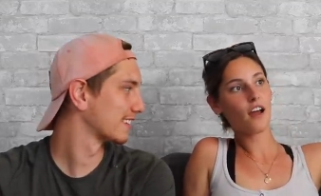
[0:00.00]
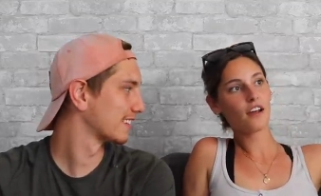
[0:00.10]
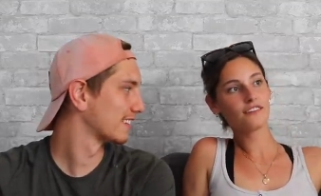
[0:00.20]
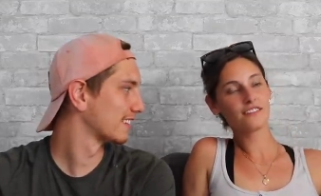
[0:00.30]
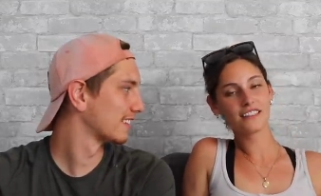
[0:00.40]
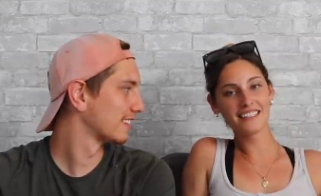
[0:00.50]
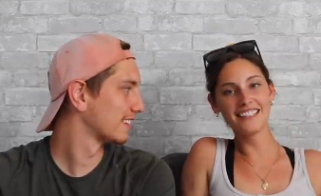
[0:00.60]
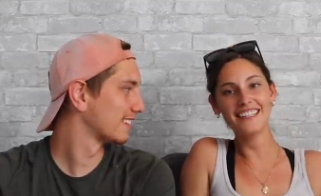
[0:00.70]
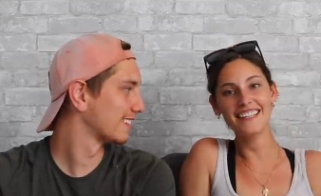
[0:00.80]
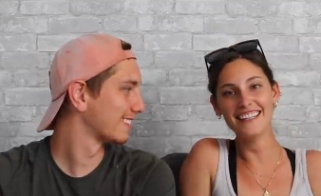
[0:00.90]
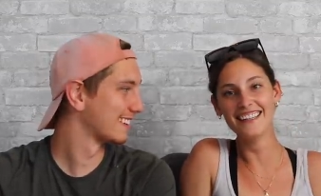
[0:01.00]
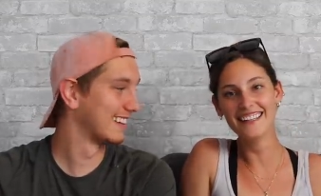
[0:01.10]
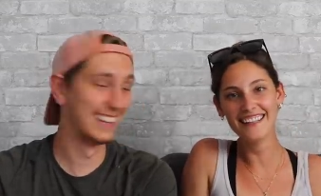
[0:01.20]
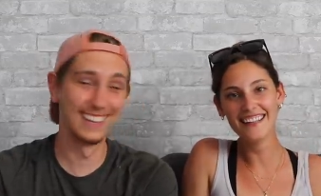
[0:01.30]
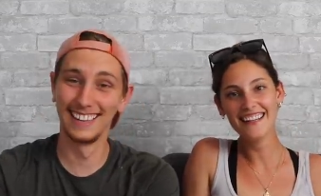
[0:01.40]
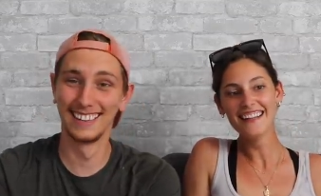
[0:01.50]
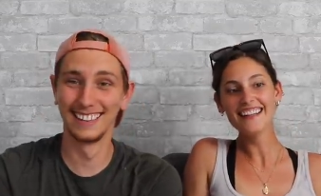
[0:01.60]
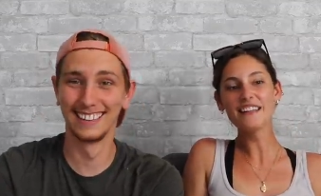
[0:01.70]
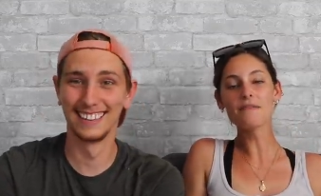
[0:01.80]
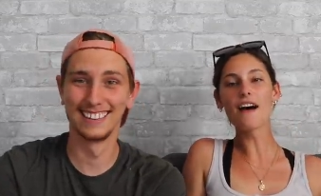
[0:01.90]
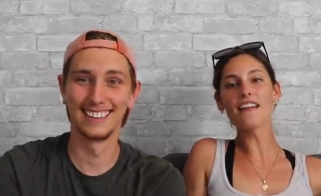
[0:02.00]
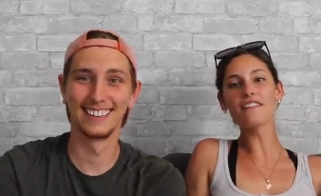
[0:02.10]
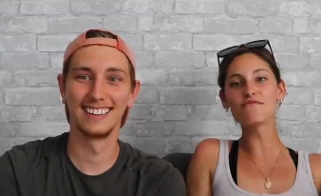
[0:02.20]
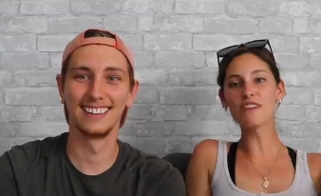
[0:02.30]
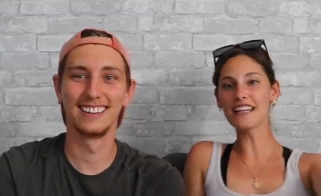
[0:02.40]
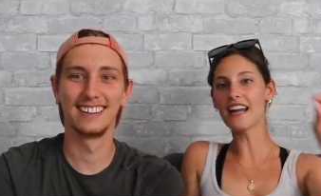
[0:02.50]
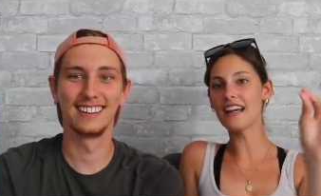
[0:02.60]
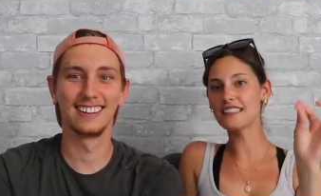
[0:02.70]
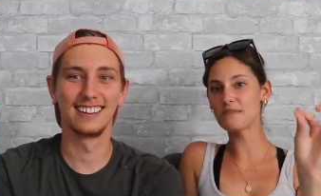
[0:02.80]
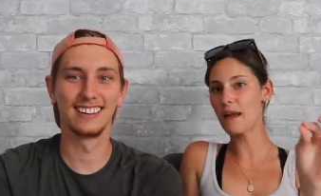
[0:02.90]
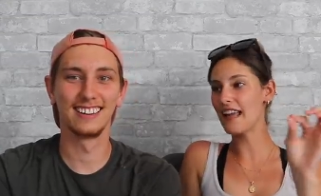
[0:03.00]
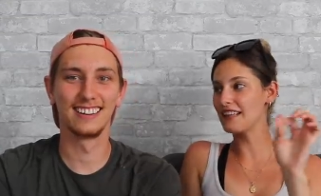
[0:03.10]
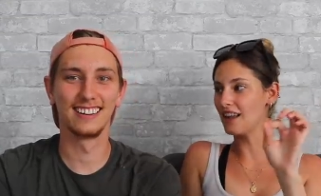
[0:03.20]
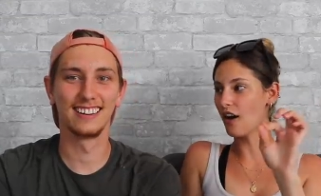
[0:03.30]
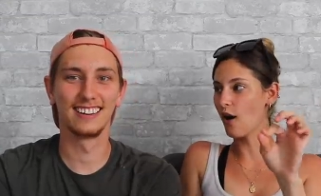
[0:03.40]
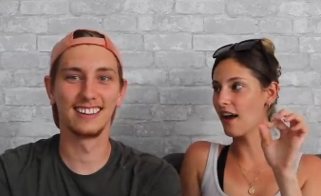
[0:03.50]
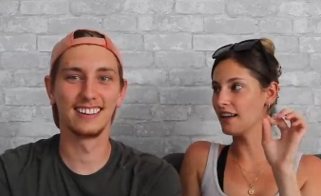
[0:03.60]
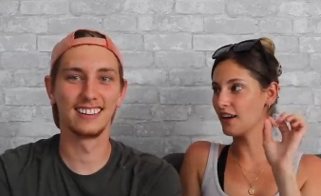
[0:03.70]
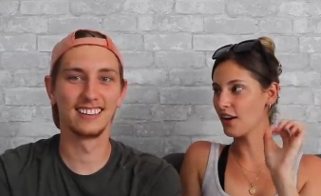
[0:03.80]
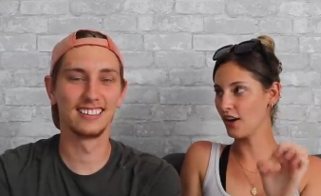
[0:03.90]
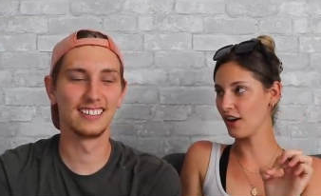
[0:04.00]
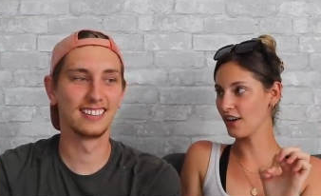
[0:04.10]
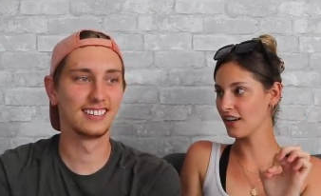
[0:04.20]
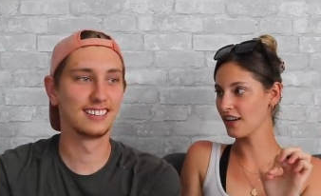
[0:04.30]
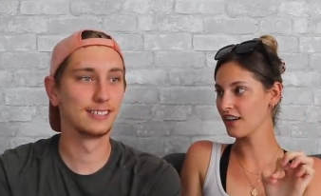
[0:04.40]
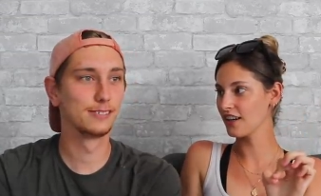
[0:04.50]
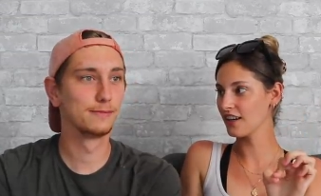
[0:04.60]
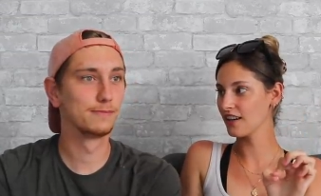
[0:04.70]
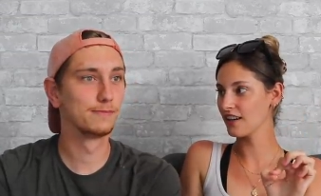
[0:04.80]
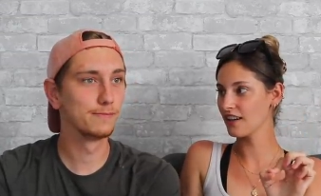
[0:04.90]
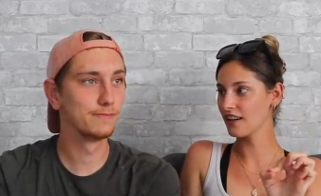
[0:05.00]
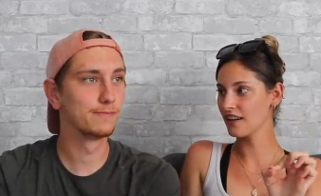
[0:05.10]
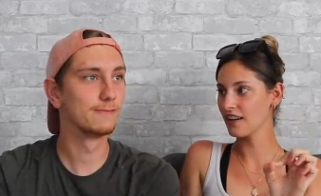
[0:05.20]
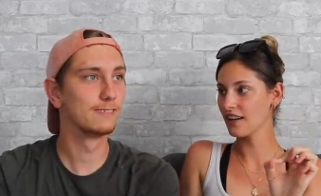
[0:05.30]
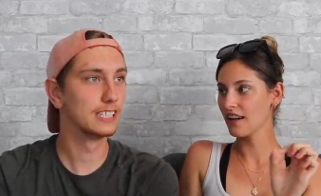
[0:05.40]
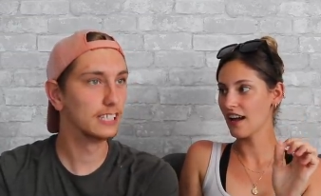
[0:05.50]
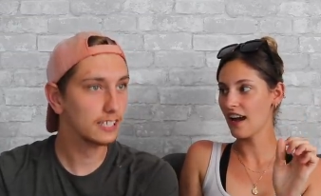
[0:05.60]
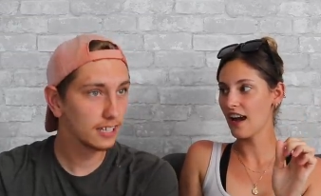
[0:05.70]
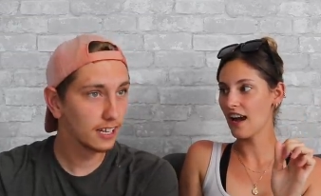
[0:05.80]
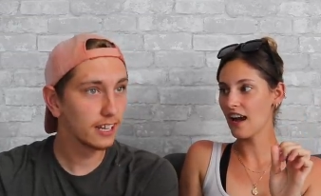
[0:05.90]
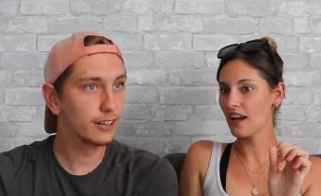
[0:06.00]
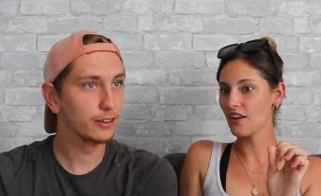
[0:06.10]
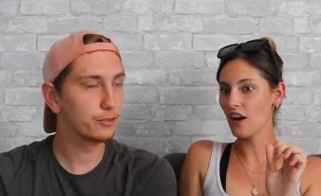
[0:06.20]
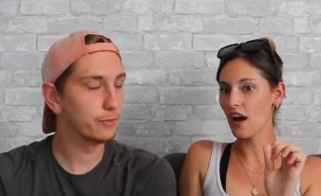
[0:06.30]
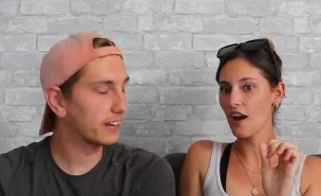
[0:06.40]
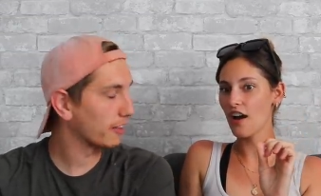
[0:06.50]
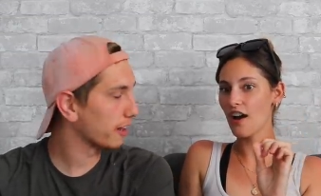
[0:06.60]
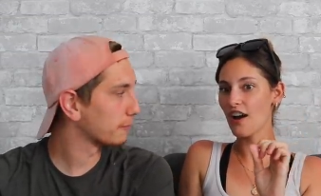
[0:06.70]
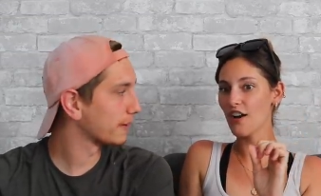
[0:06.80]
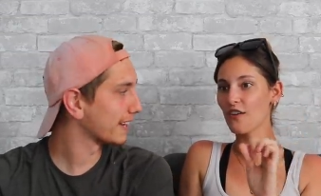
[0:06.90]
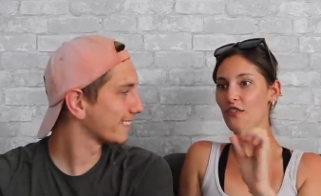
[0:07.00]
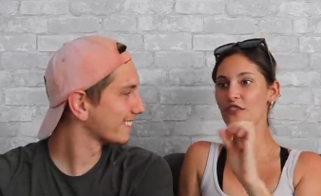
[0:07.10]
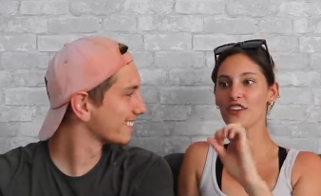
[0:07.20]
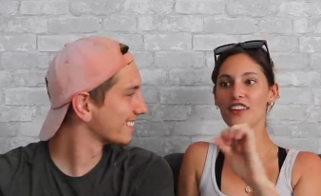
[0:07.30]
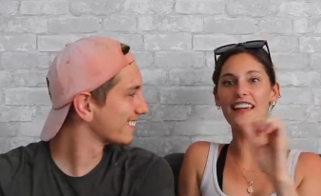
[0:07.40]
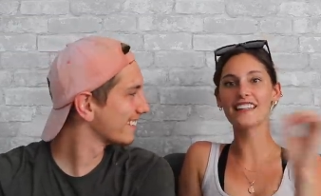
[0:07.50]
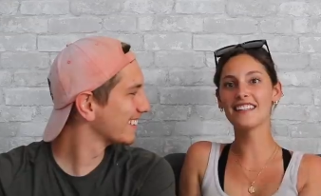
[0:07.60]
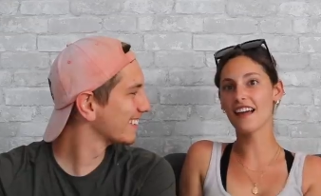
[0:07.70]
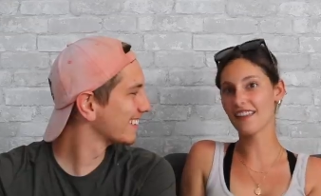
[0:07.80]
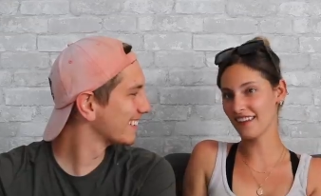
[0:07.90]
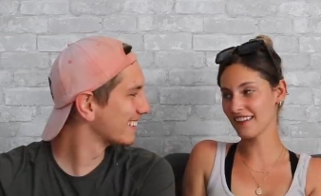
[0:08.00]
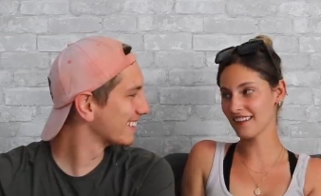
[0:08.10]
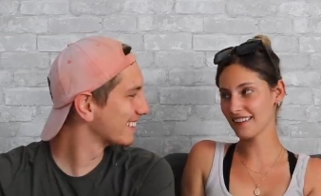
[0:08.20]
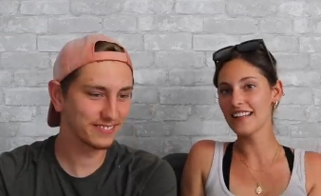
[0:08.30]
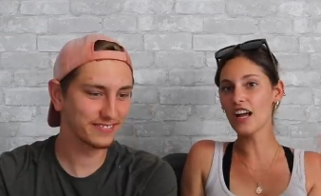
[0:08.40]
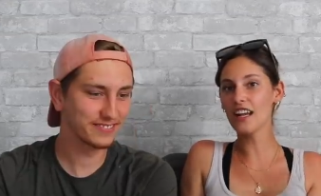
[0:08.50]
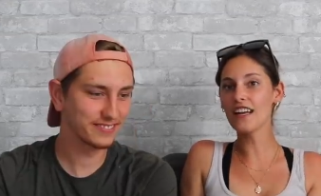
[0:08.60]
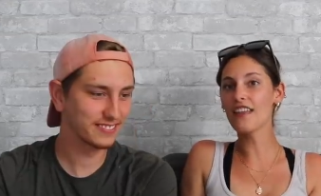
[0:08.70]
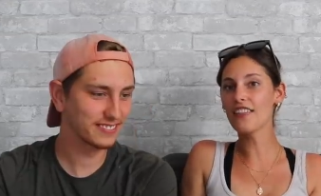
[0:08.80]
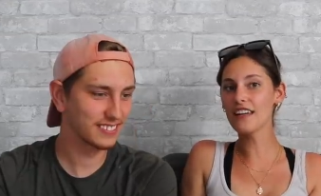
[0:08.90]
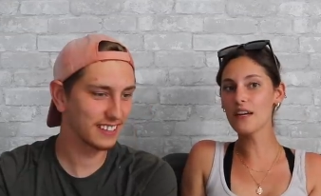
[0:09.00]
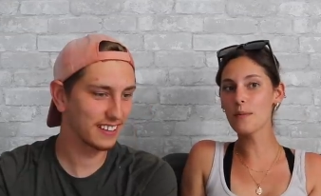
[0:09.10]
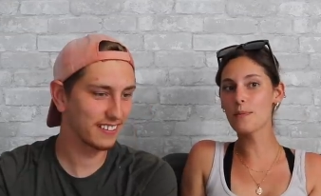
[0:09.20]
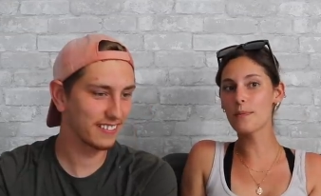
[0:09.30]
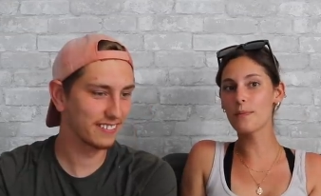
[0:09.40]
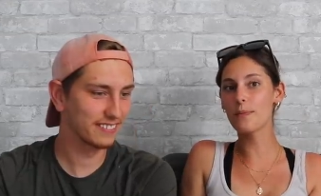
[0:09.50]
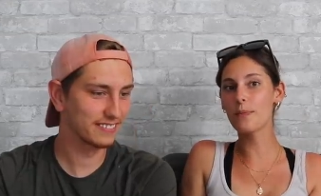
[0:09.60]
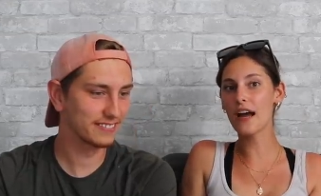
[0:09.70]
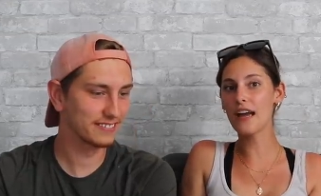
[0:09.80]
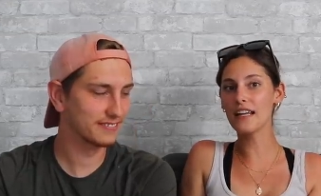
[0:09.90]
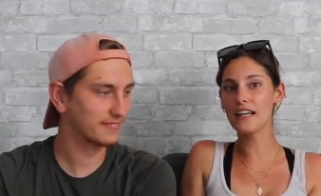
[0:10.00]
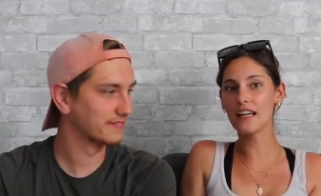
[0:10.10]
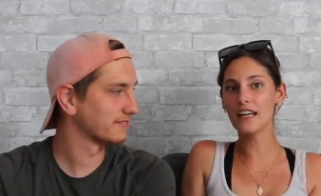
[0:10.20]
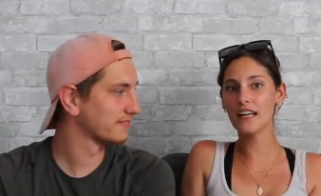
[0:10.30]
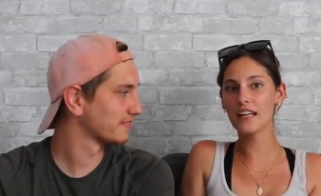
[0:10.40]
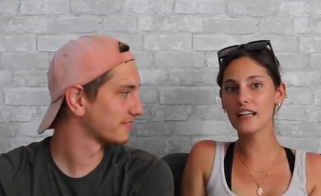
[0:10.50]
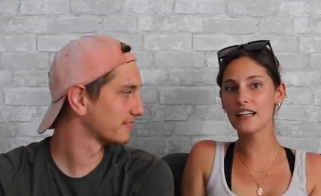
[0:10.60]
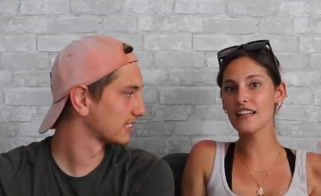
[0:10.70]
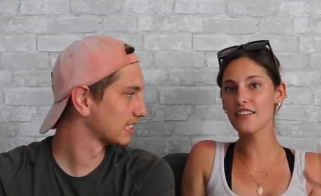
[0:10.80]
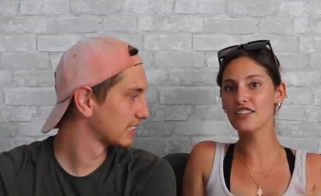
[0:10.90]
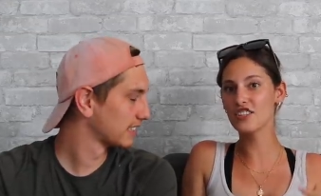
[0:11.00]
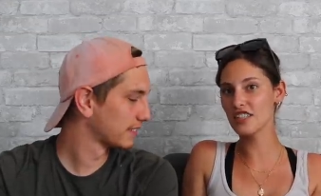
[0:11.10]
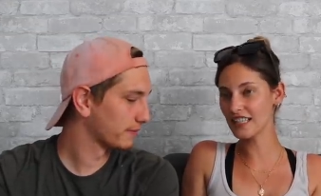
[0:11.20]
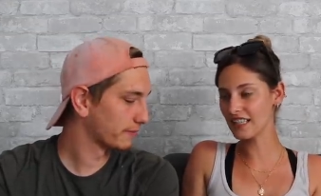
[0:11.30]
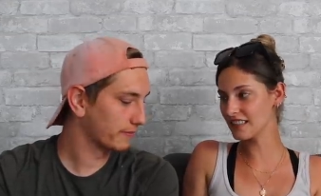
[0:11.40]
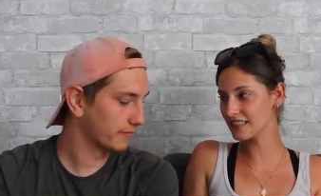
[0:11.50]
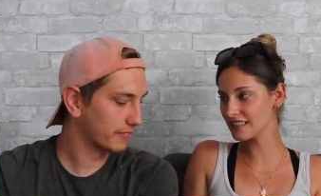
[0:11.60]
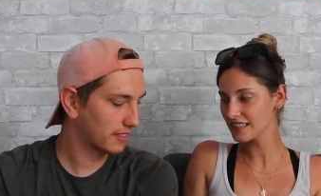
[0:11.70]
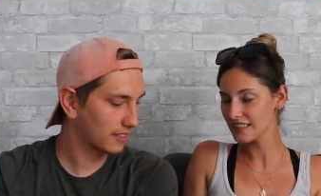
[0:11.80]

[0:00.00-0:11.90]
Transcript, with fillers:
Speaker 1: of, the amount of money I spend on her. Mm.
Speaker 2: You do spend a lot of money.
Speaker 1: For like nothing. Not nothing, but nothing she needs.